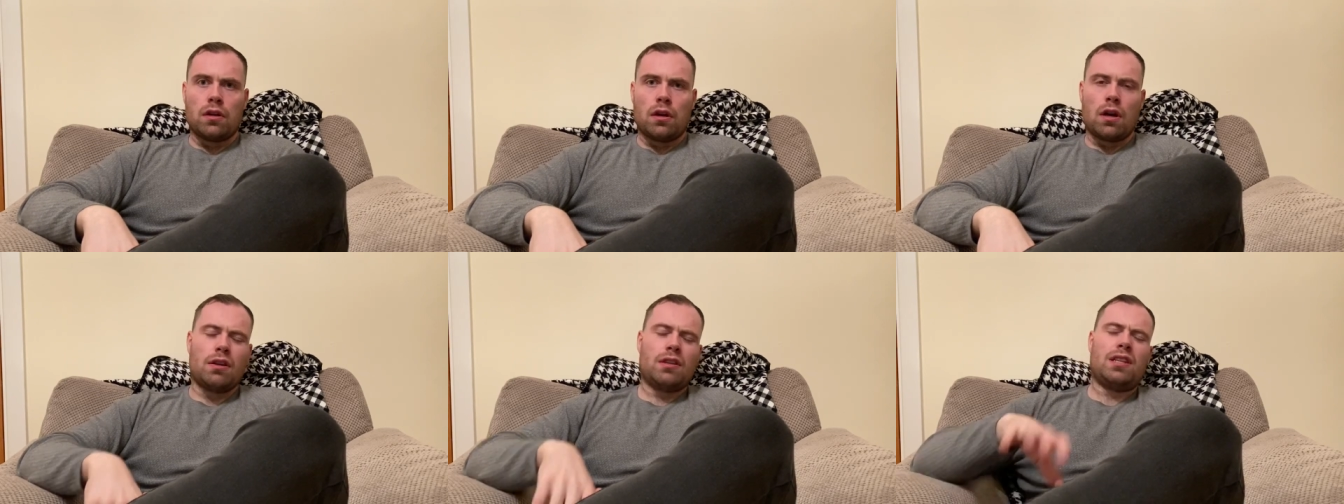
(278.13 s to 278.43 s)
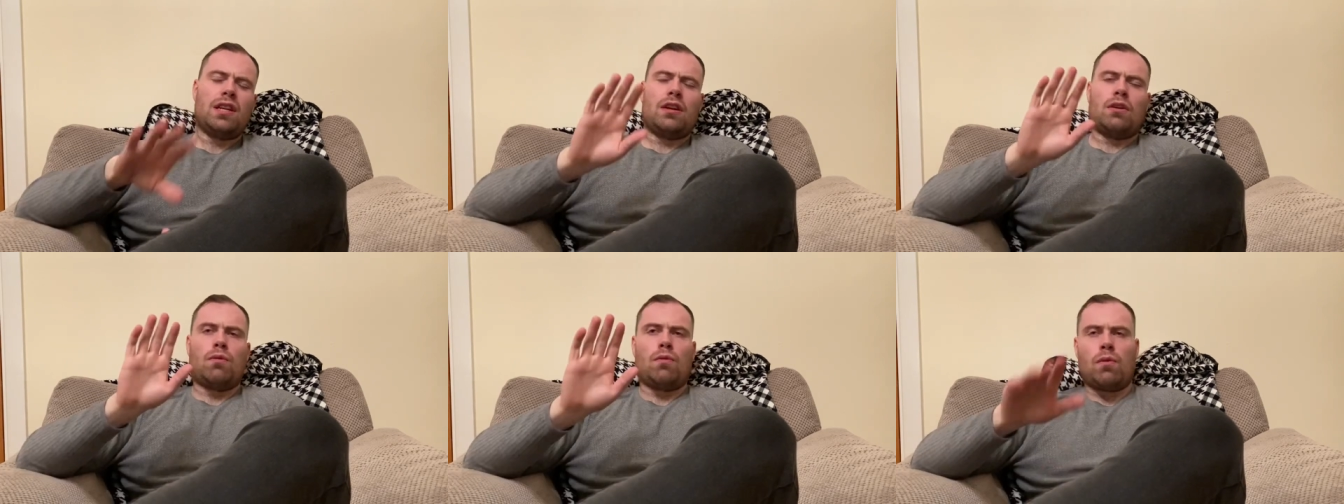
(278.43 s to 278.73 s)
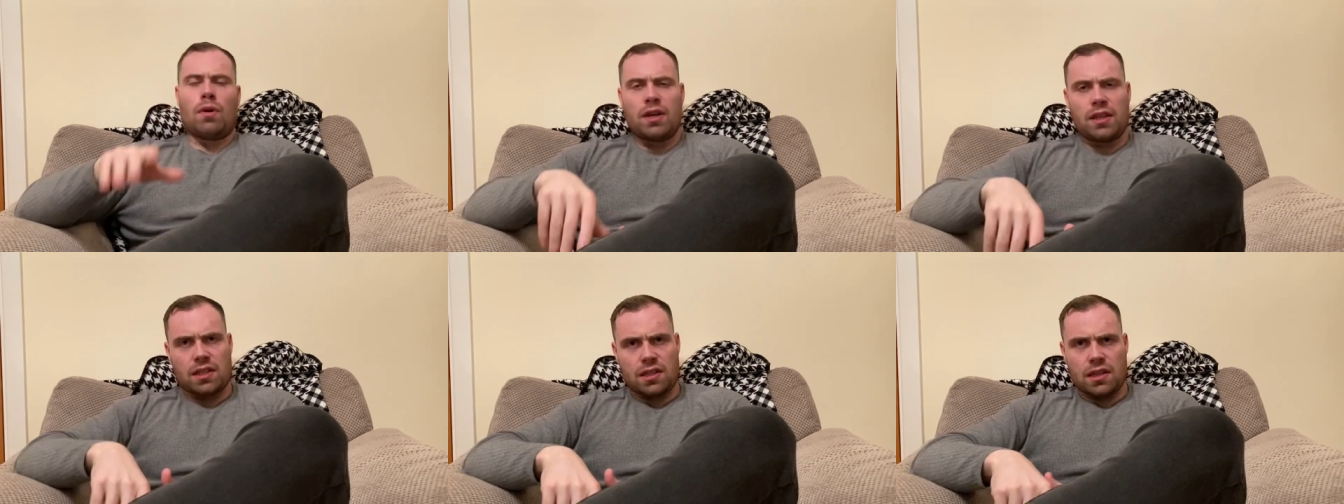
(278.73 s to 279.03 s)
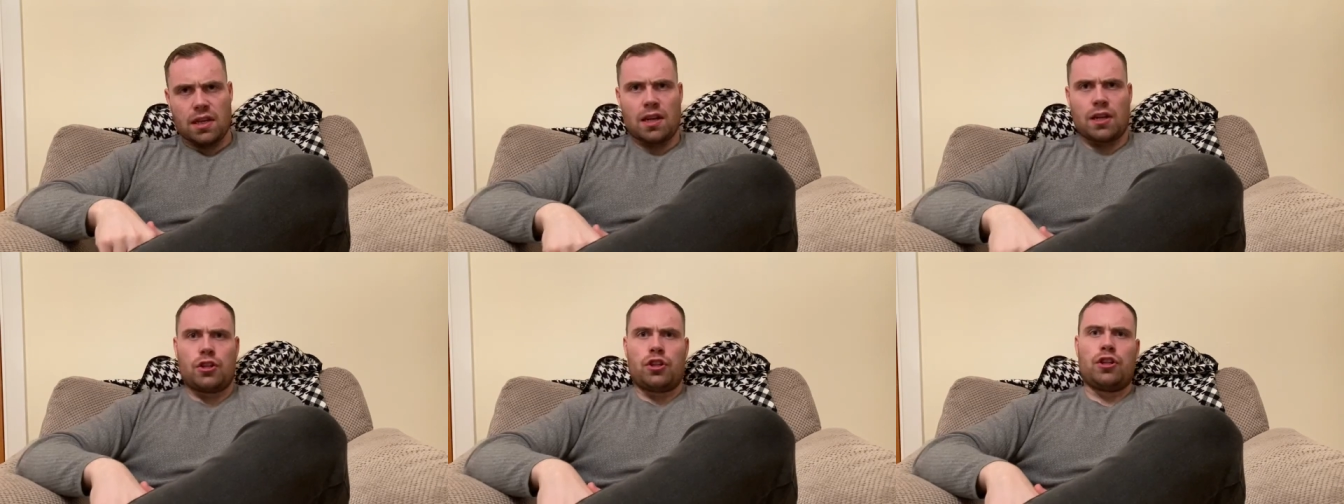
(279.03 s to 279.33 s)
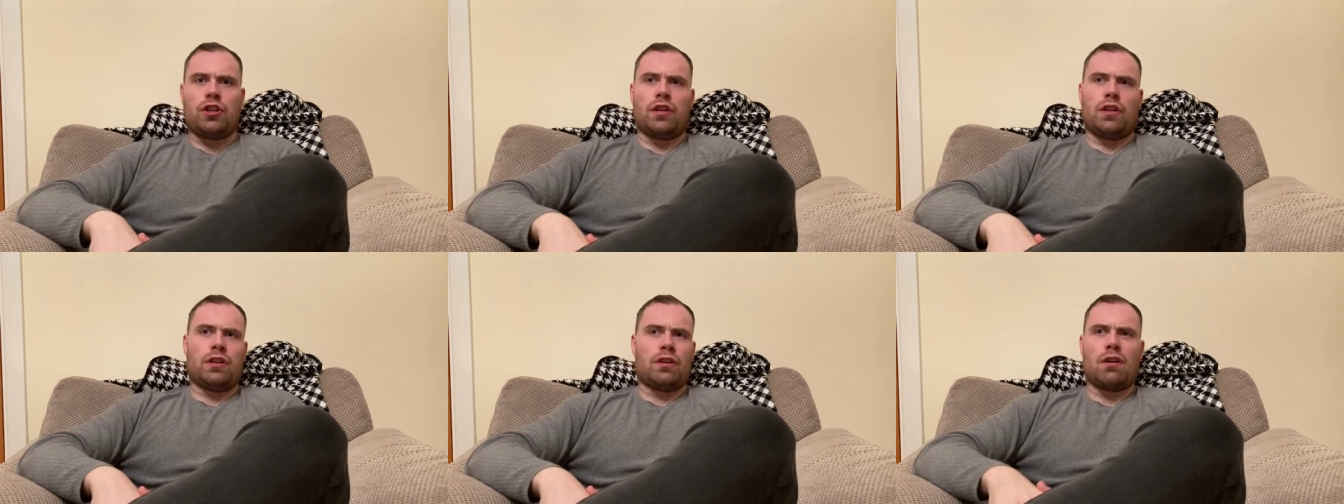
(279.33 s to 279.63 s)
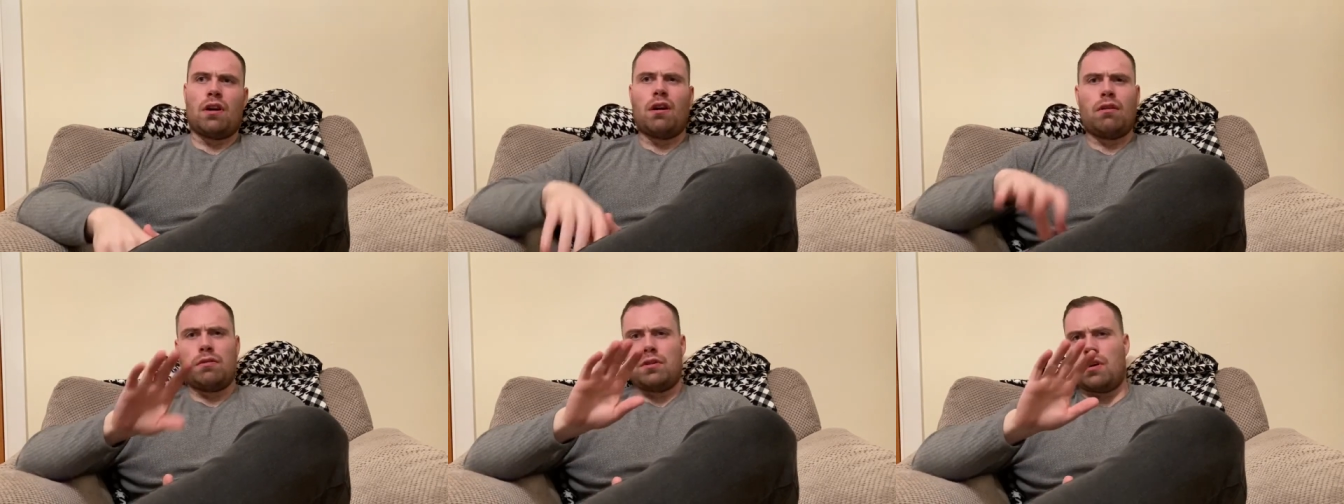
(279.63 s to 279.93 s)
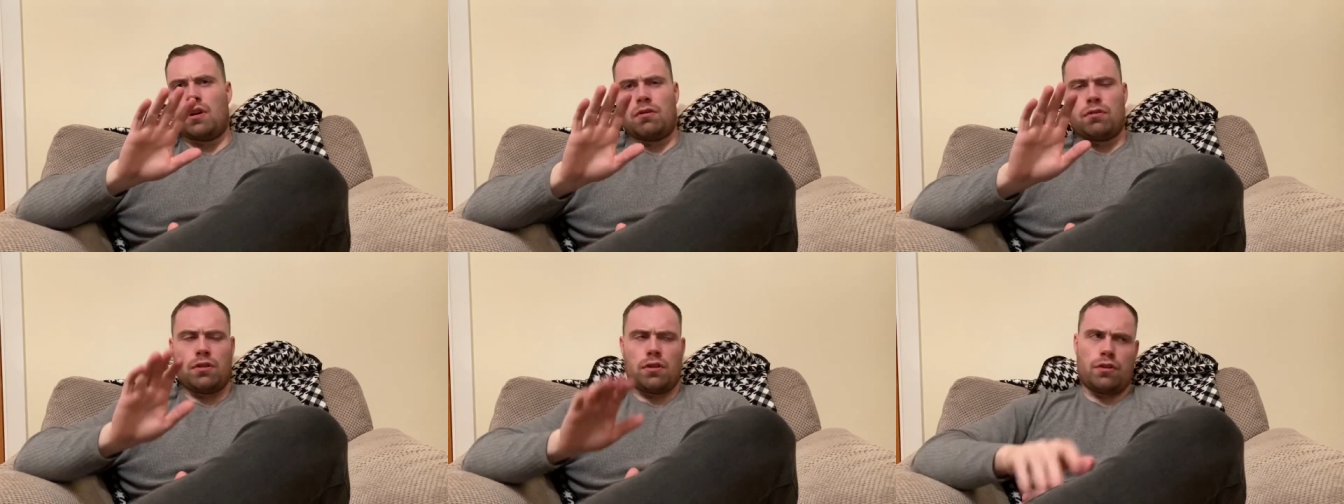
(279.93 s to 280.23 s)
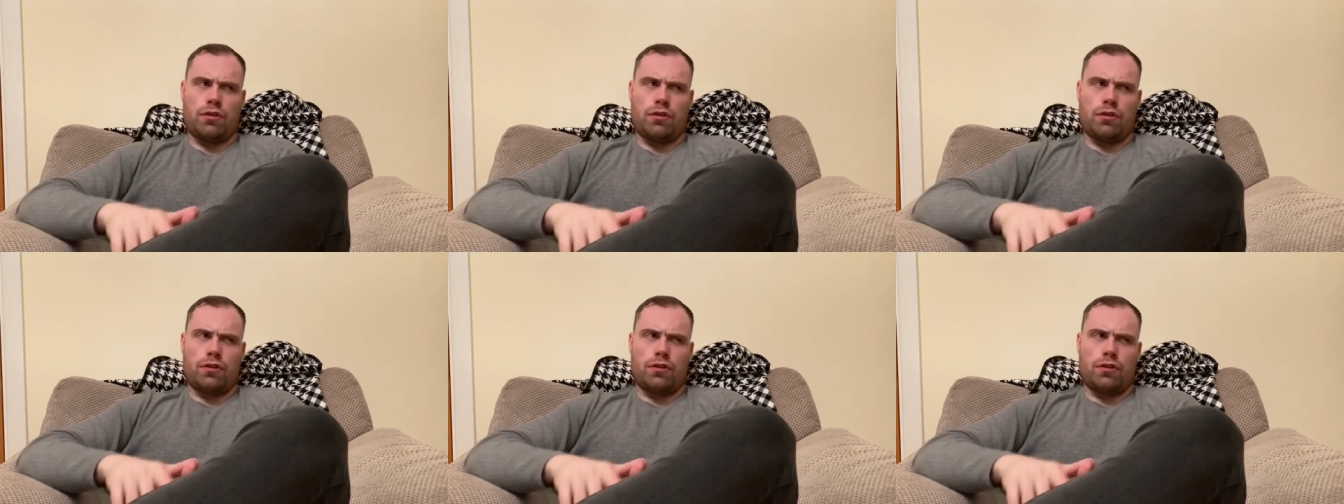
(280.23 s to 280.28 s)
Oh, Dylan White's not a cheater. Oh, no,